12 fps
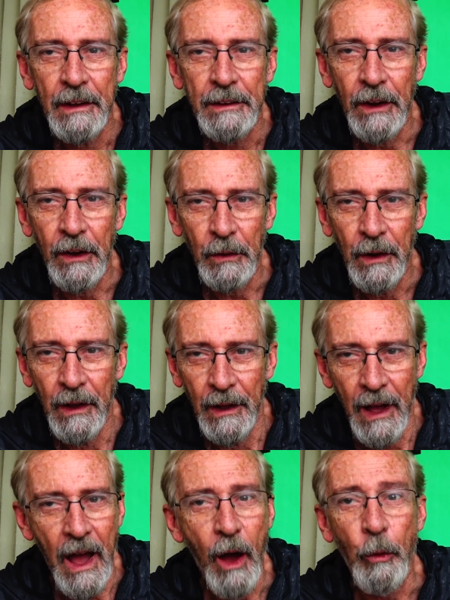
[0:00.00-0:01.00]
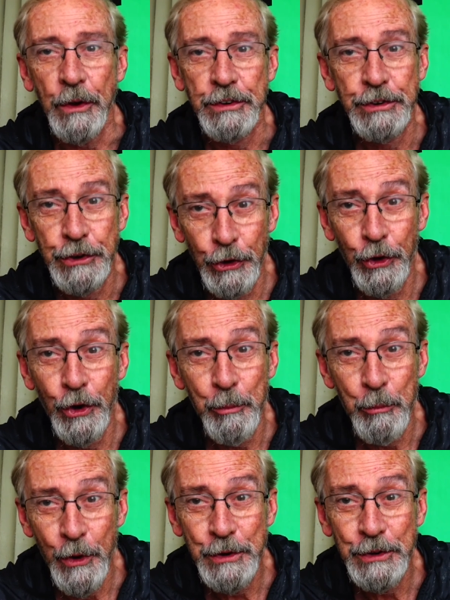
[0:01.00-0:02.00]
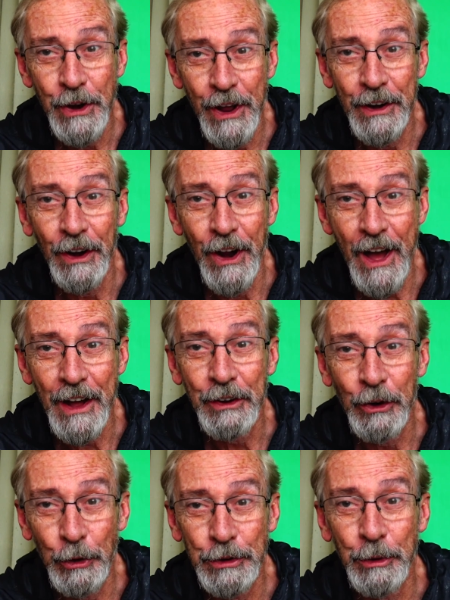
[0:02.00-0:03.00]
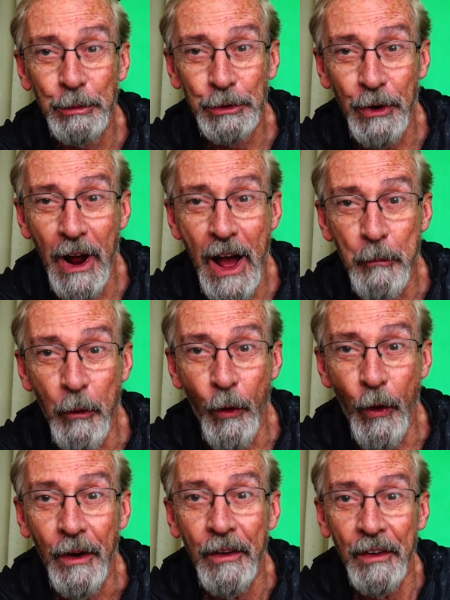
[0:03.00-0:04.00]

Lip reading: So I would sure appreciate a like or a subscribe, or